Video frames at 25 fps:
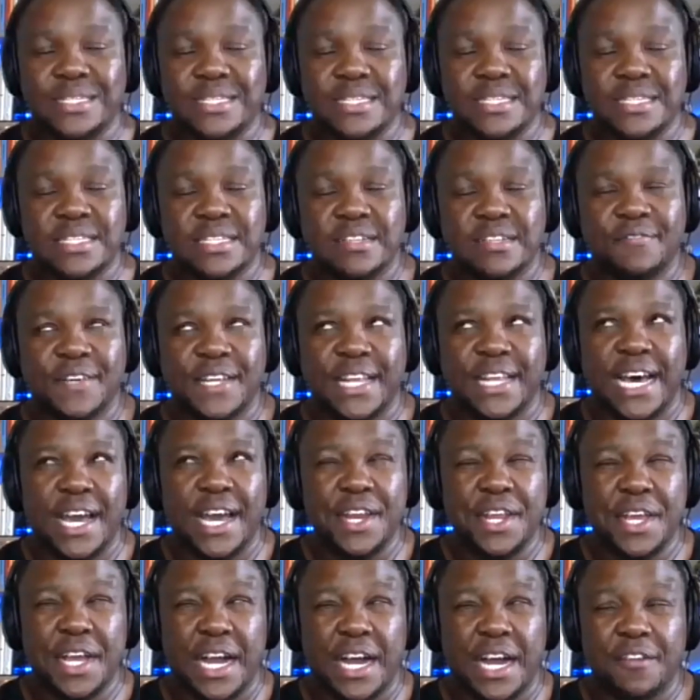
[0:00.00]
What's the silver
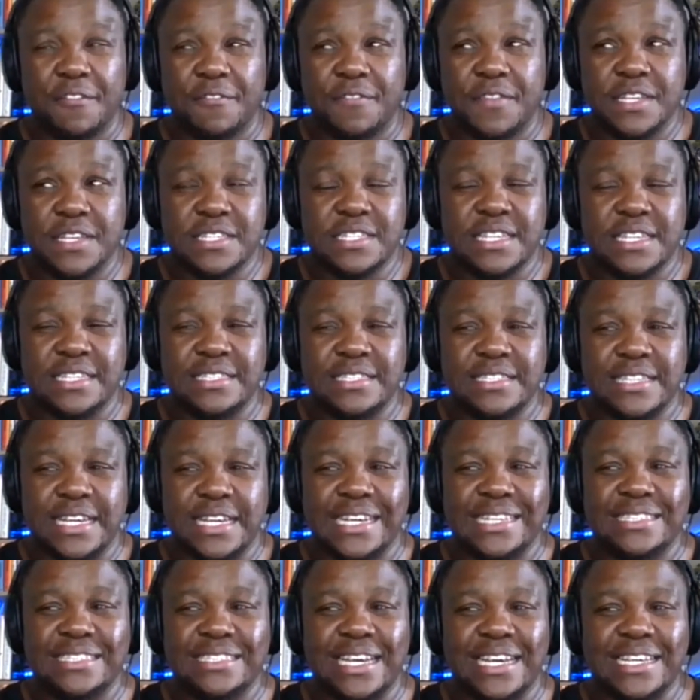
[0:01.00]
lining out of this? And
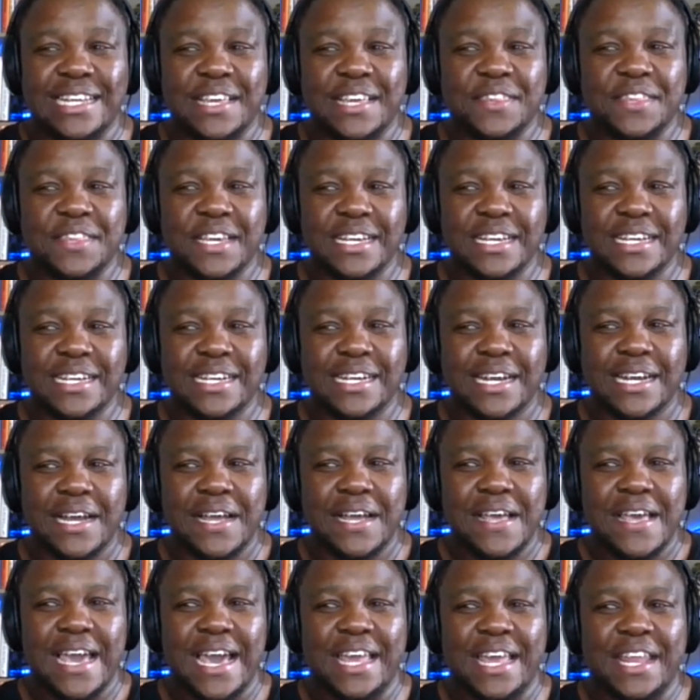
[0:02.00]
I think
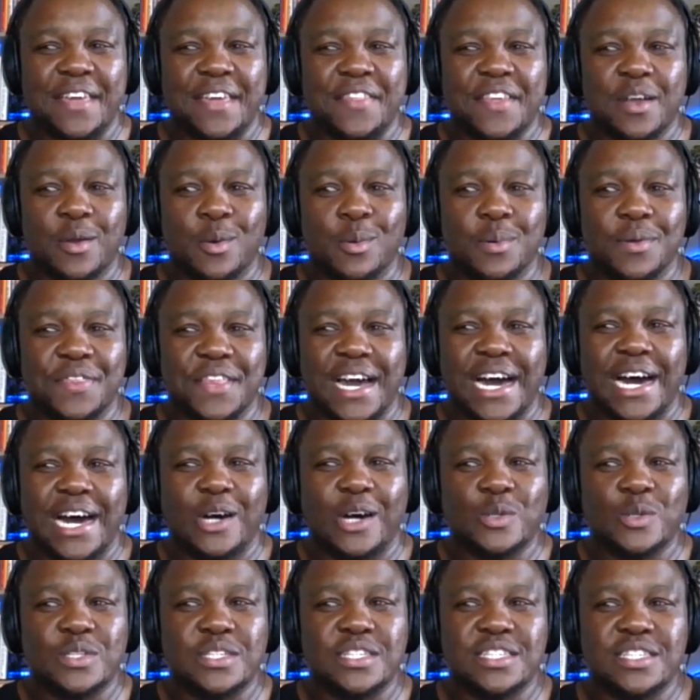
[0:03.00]

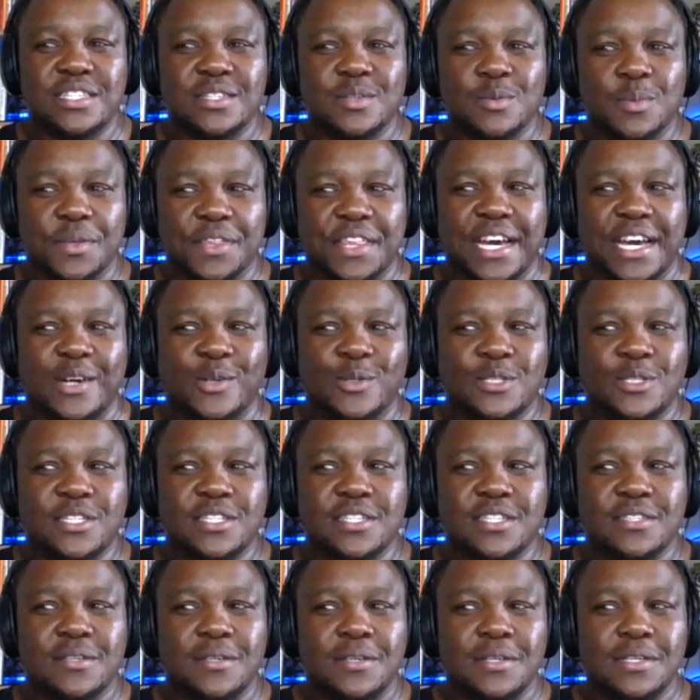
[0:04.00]
without
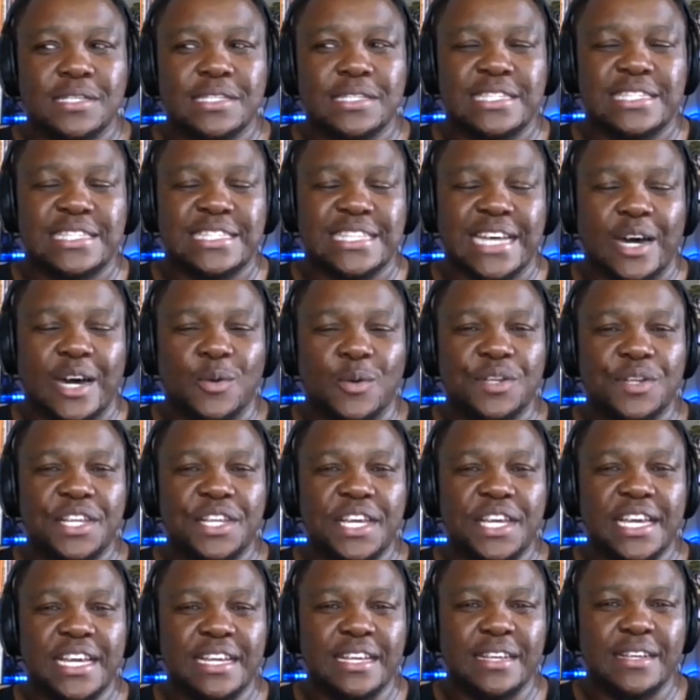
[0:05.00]

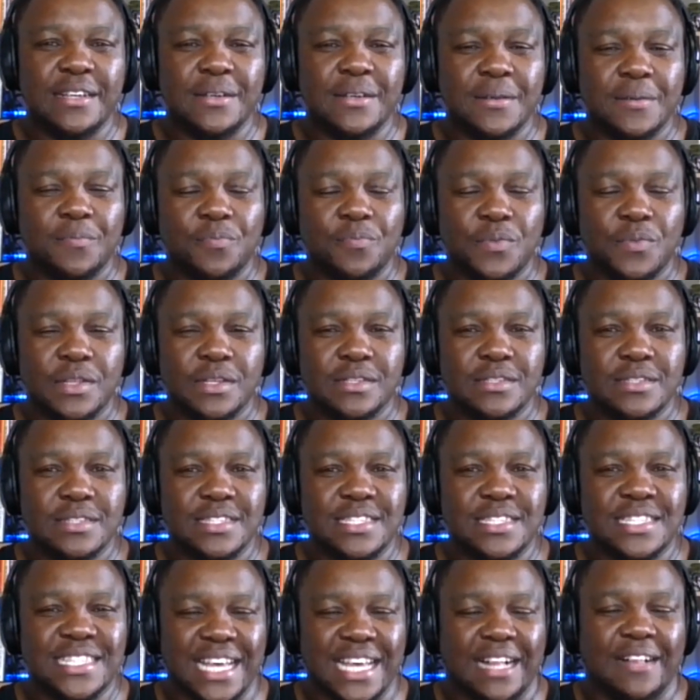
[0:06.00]
sounding
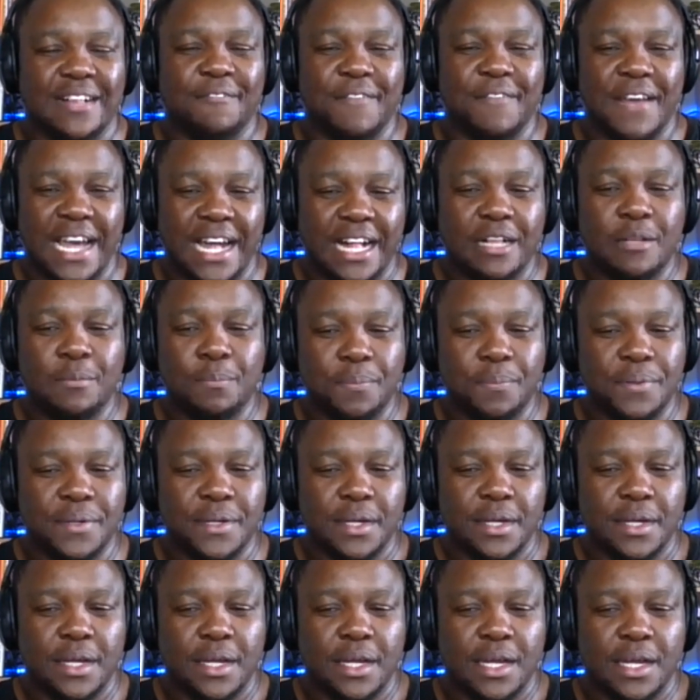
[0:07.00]
self-help,
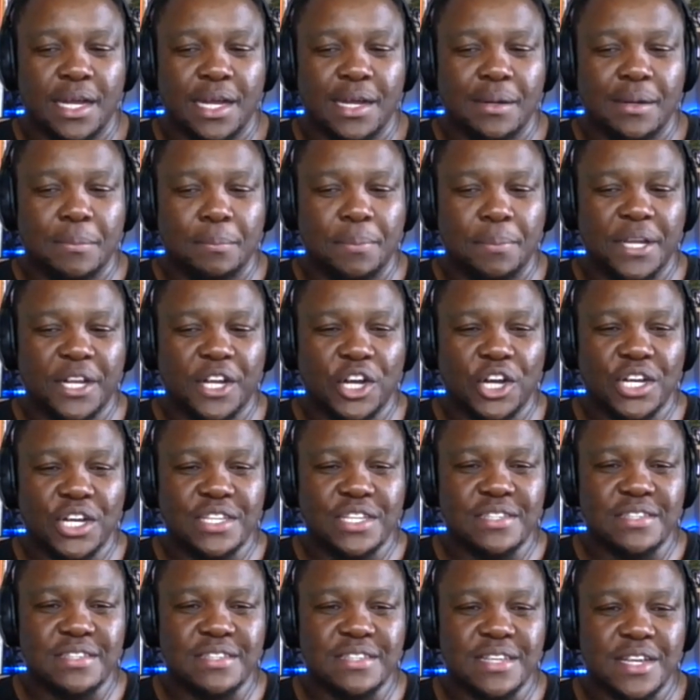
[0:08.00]

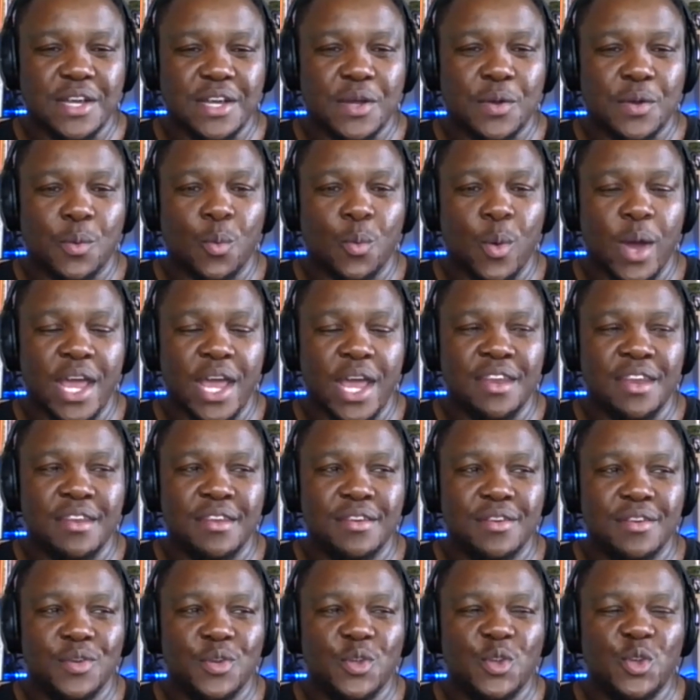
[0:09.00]
because
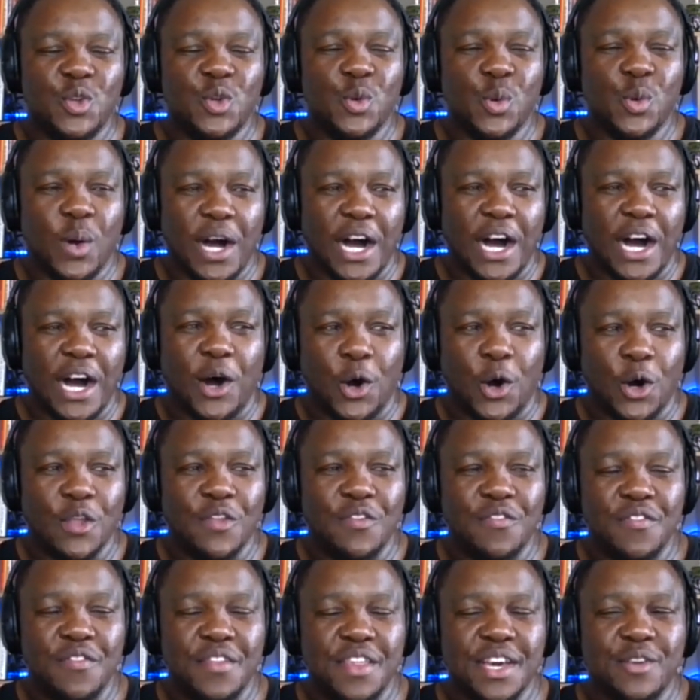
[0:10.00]
when you are
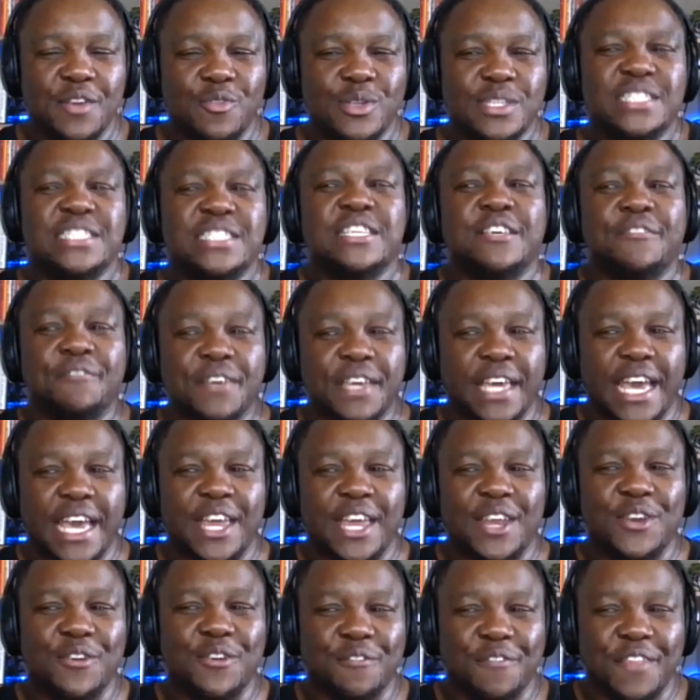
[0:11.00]
on the receiving
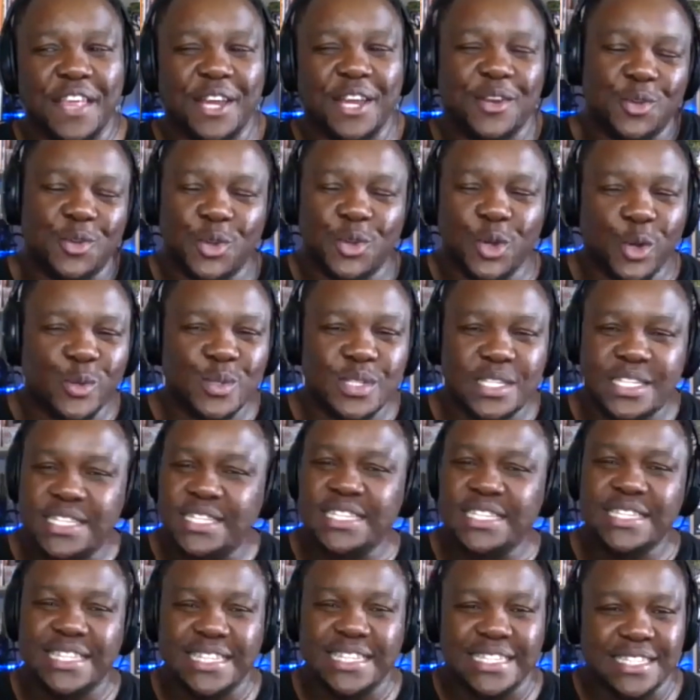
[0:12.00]
end of that, you don't
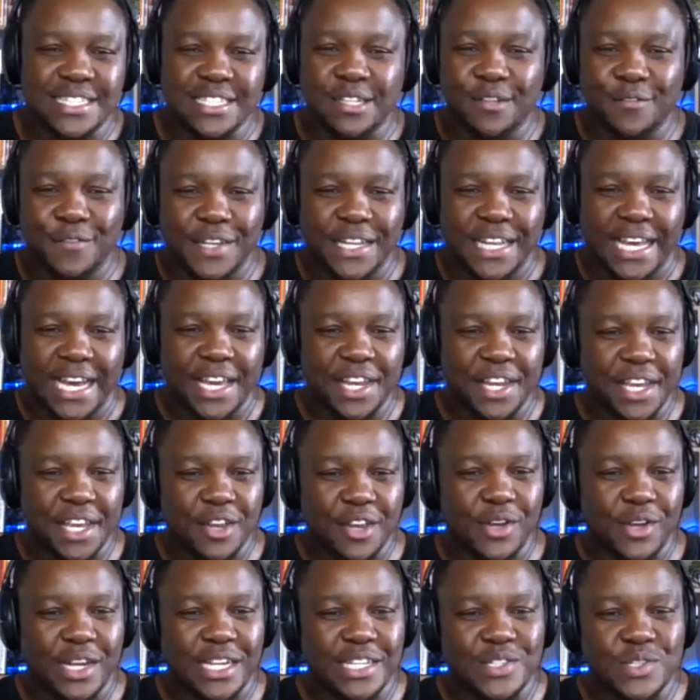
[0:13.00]
see that silver lining,
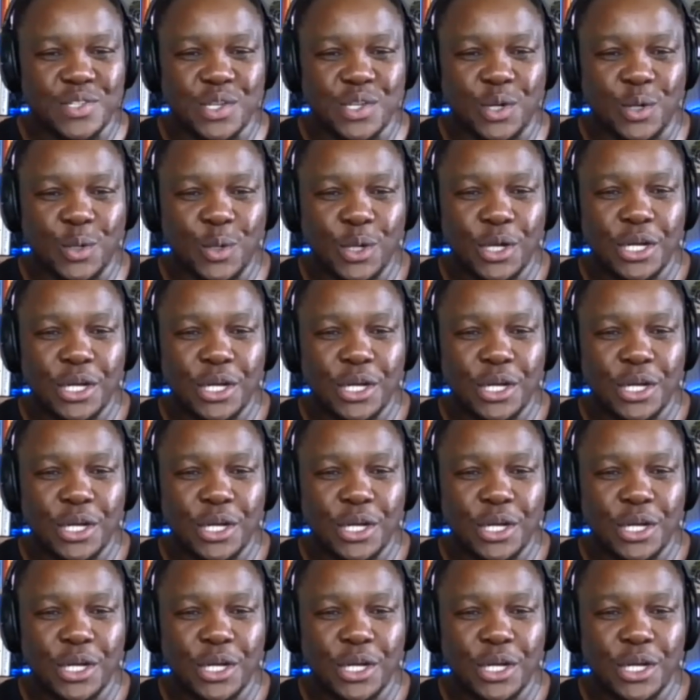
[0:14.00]
right? So